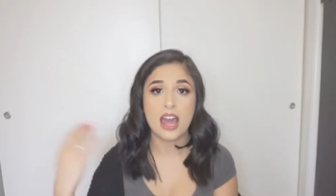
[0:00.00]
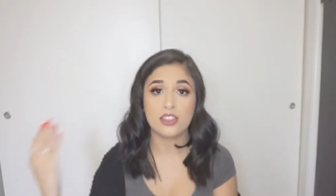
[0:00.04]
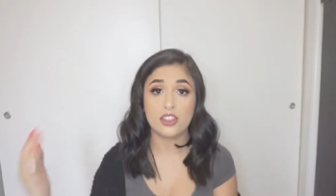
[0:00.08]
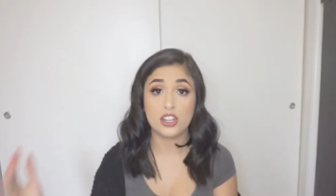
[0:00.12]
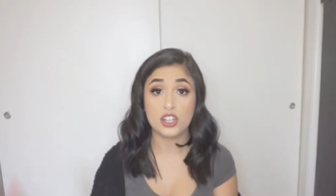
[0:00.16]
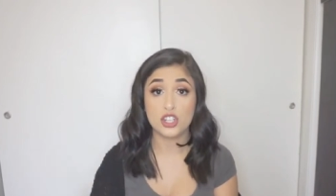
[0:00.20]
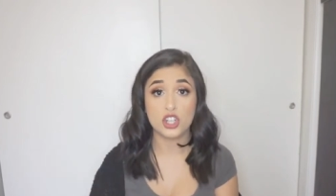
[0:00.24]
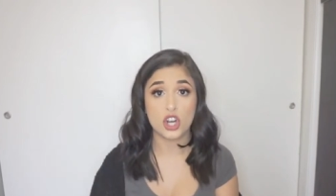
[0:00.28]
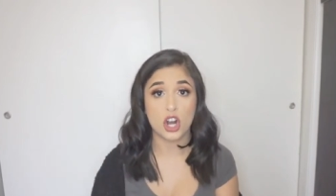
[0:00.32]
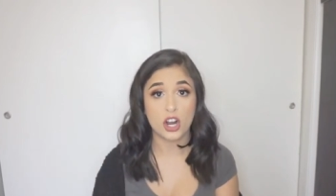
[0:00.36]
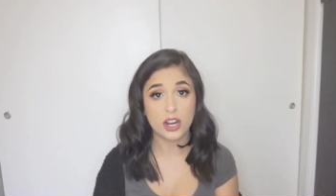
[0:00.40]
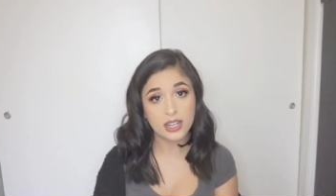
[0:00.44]
and
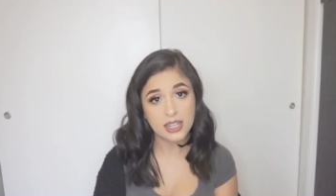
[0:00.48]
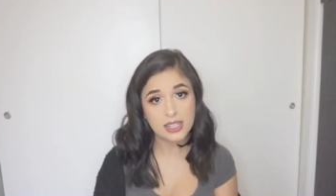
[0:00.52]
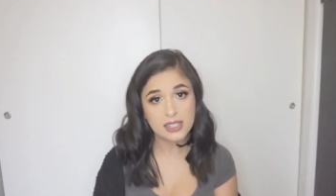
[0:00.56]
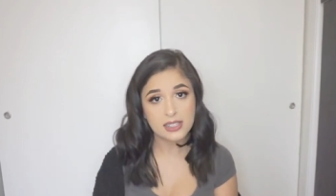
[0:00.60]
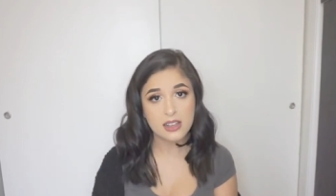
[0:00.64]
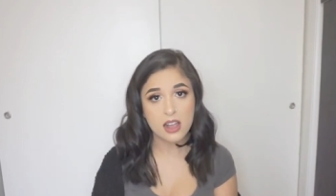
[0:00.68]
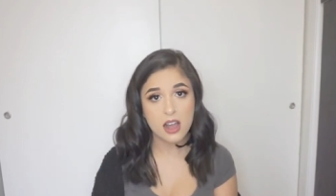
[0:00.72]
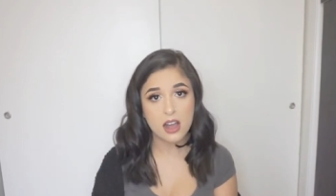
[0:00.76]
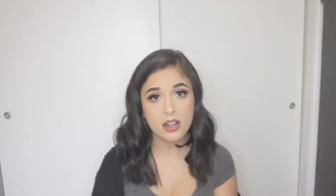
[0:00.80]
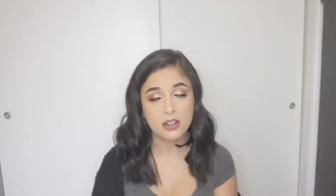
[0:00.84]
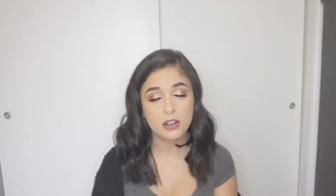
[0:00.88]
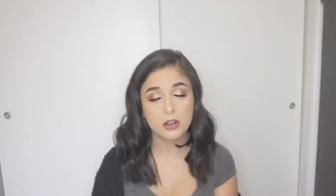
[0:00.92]
the
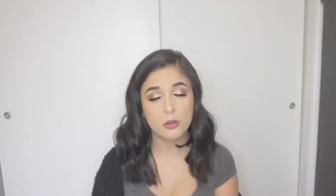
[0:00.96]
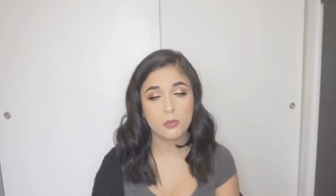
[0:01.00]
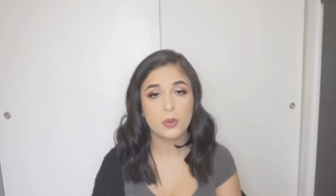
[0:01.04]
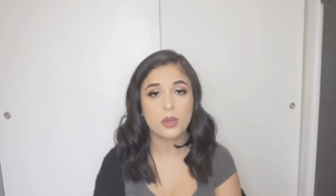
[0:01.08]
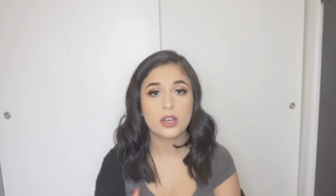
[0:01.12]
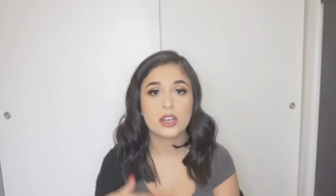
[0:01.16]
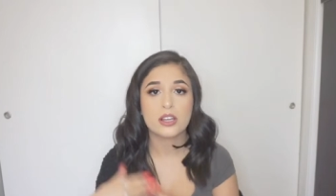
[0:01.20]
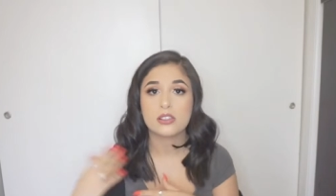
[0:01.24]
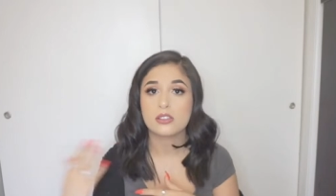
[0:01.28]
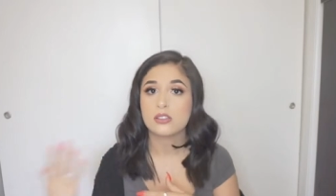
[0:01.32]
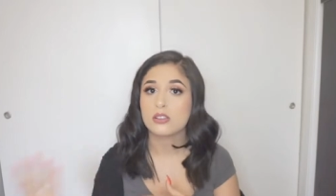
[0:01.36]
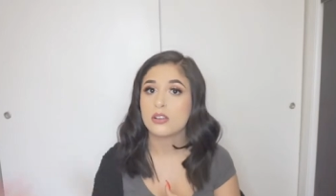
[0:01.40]
darkest color,
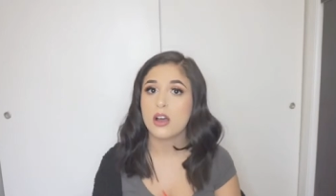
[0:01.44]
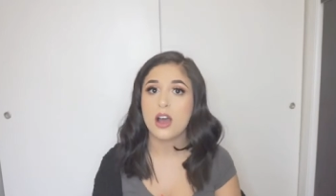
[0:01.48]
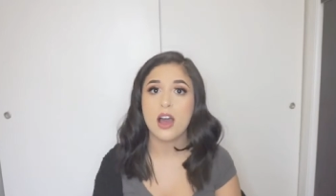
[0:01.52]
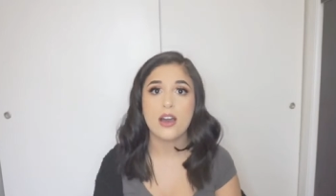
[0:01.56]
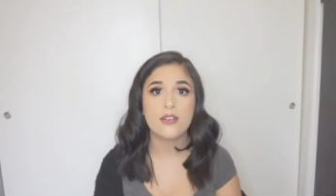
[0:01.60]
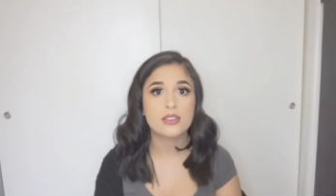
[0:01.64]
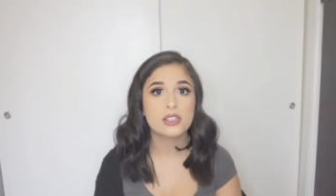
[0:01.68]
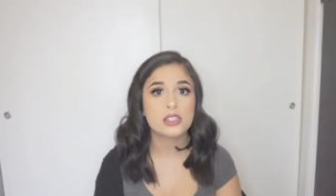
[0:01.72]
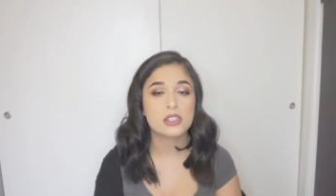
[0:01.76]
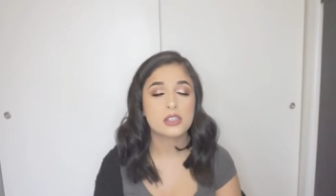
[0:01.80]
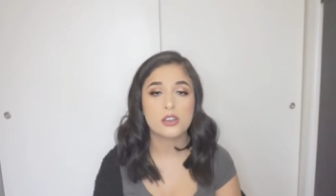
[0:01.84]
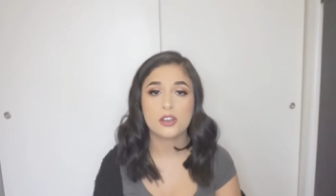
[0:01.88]
because
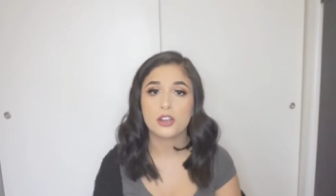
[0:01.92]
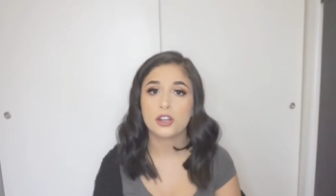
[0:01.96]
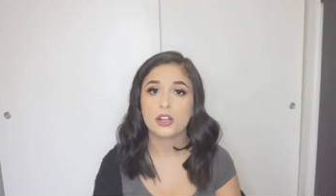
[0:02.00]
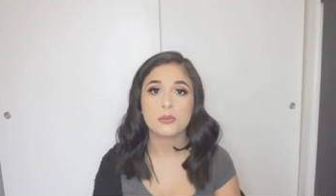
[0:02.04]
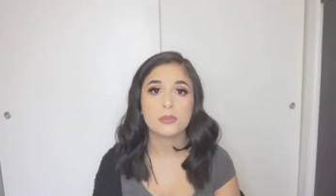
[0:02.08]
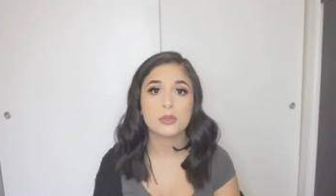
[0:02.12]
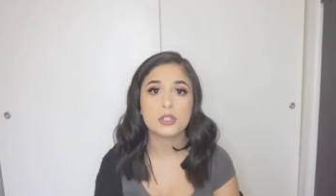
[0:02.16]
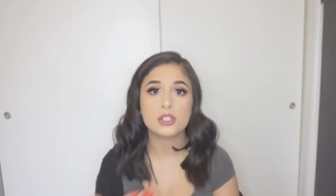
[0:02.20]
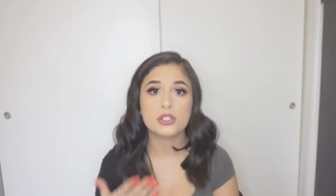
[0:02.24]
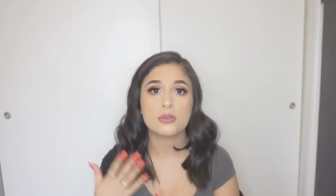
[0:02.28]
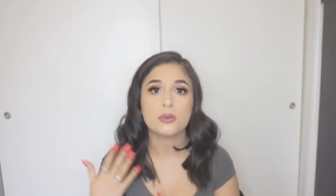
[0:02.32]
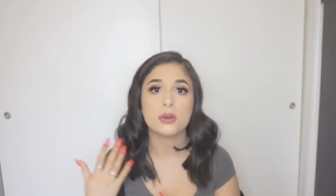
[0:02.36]
obviously you're
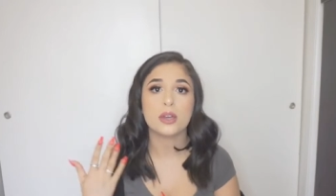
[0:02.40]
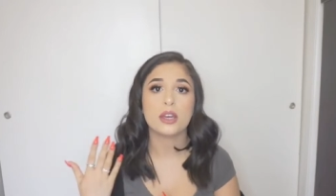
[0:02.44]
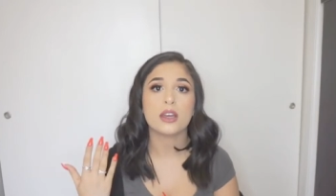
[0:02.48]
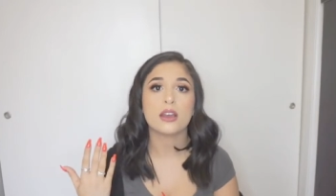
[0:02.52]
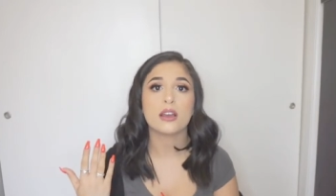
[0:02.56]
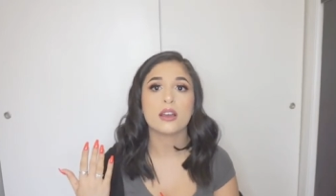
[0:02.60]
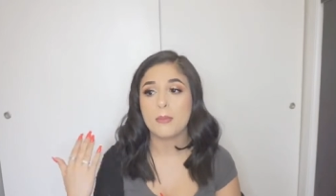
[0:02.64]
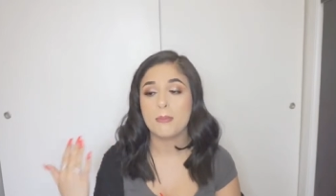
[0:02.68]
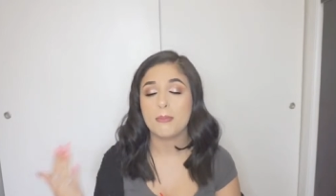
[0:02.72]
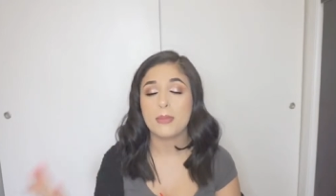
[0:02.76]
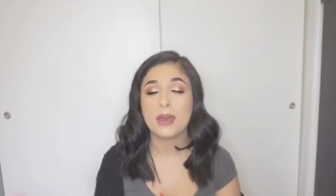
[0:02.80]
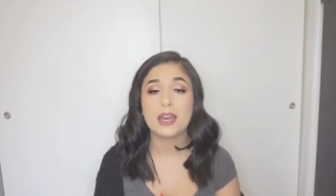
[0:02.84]
going to be
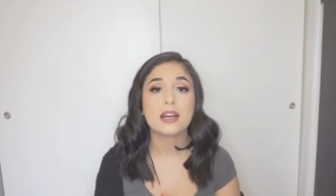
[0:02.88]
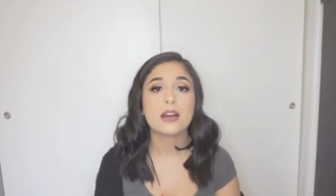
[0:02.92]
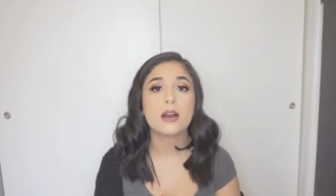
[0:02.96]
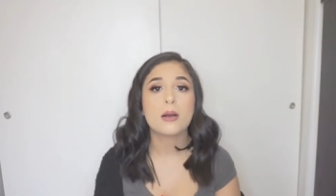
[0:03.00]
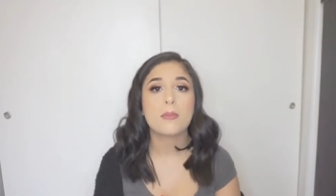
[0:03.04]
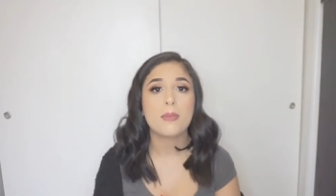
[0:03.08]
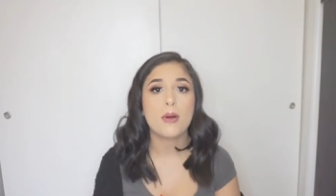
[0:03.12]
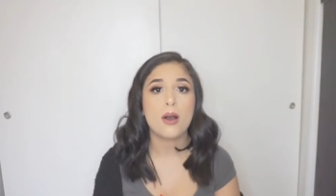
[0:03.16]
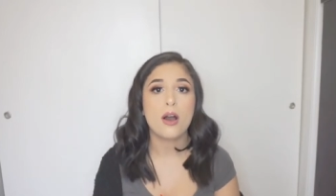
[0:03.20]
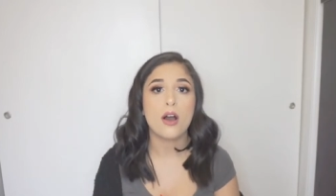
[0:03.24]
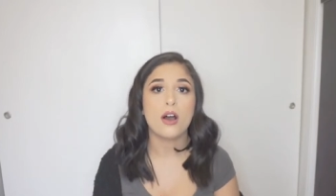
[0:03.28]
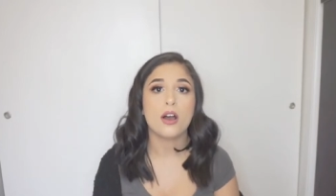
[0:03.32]
doing
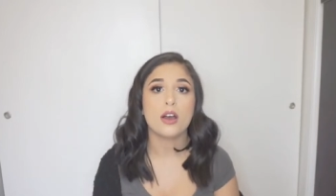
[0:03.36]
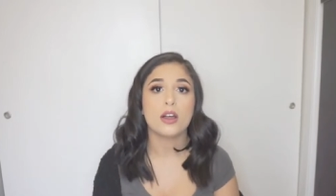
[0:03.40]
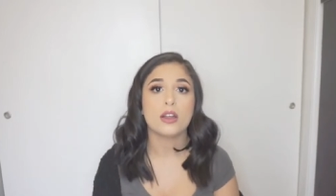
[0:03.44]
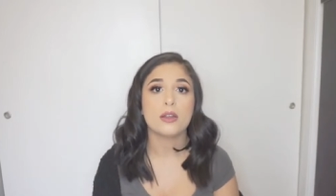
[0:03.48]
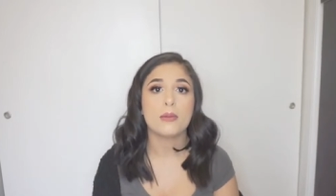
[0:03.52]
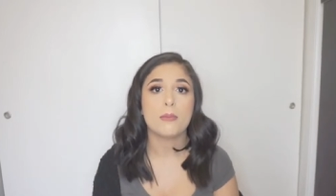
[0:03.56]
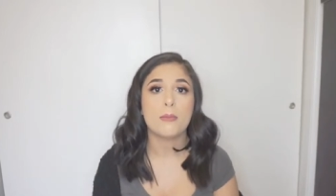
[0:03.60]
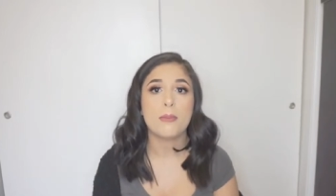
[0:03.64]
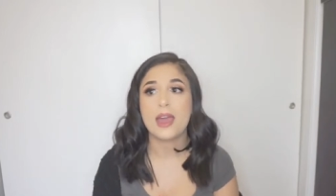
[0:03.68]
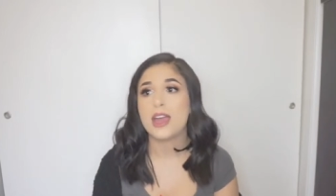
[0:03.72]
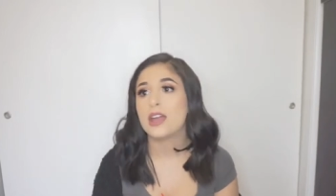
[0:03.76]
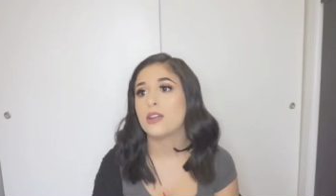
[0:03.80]
makeup
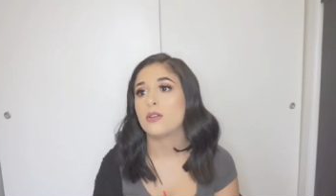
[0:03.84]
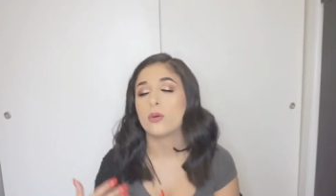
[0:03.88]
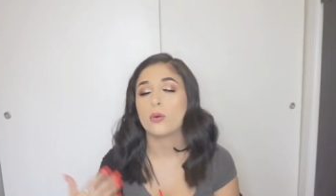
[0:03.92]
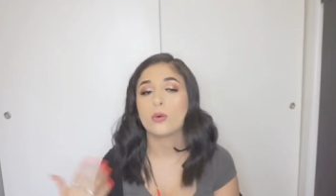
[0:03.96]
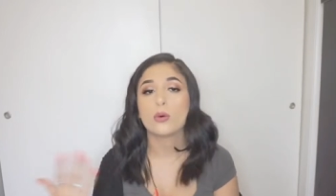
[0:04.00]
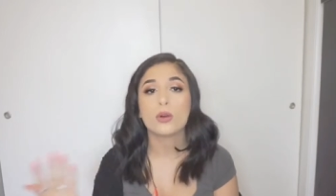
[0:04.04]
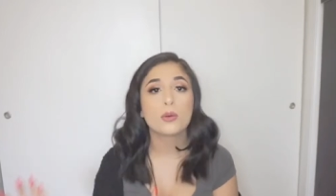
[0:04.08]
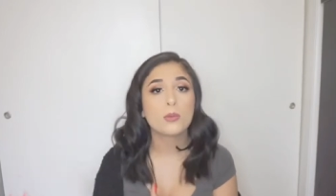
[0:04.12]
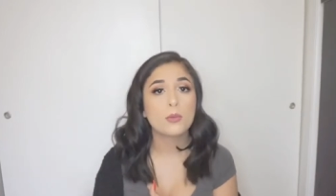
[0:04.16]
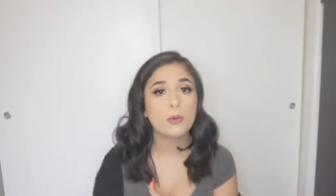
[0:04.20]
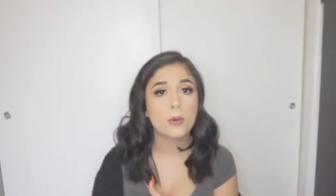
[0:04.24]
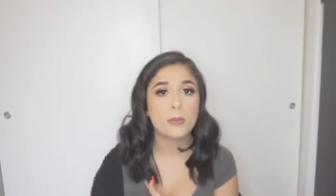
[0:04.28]
on men
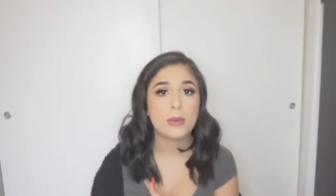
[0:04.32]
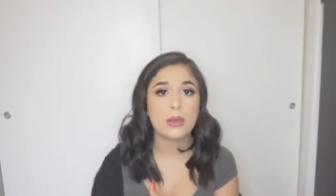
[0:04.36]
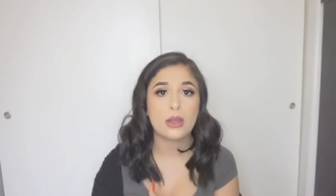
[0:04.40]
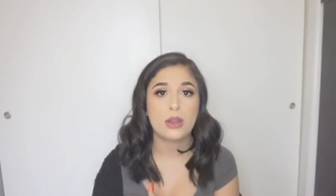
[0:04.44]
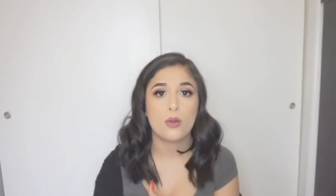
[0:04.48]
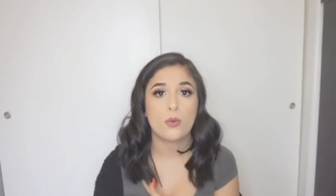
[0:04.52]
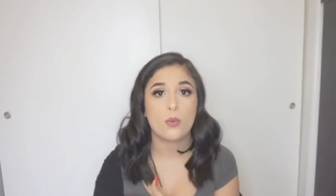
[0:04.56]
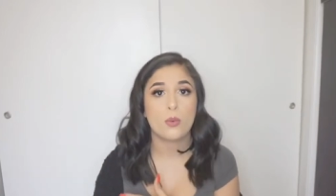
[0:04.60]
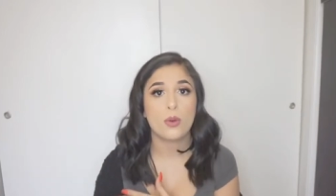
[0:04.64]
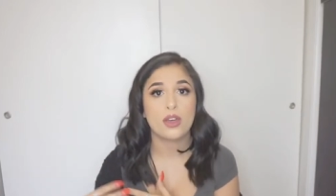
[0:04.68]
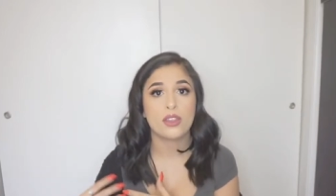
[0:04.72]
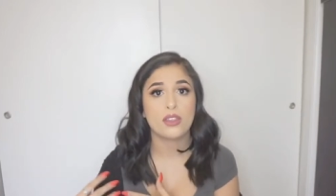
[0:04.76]
or
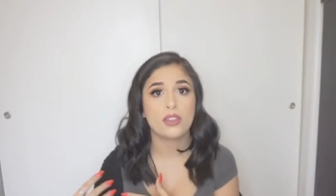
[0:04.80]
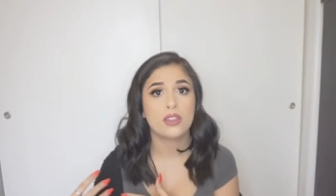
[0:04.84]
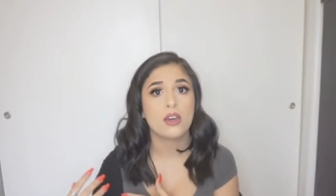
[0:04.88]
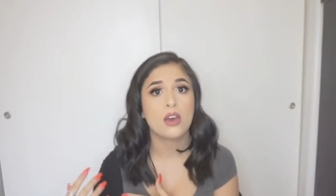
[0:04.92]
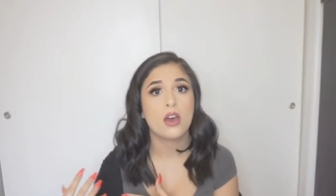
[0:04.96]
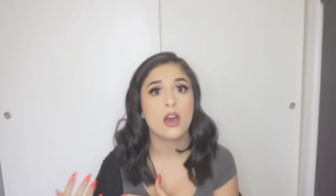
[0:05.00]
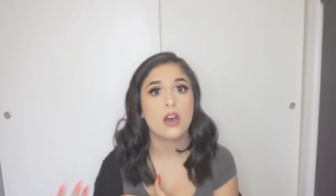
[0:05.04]
women with